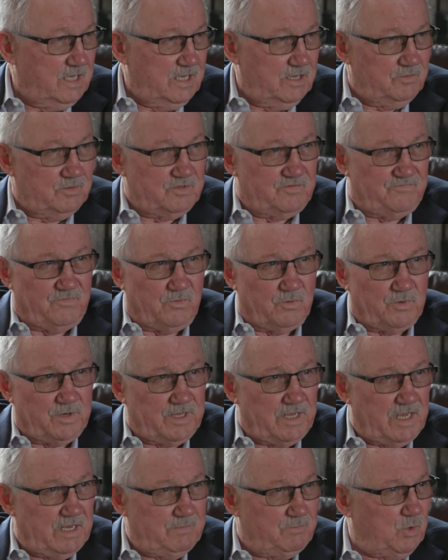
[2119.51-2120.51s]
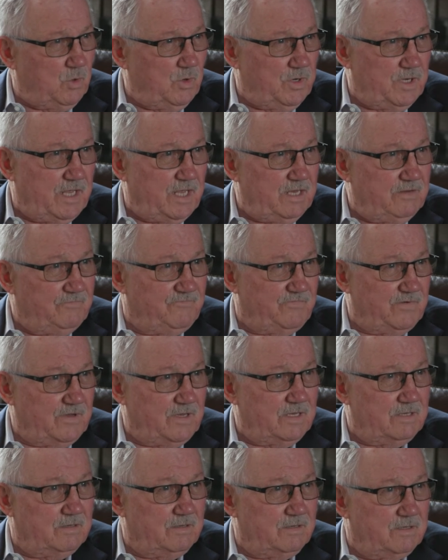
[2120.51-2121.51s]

It was 48.8 feet,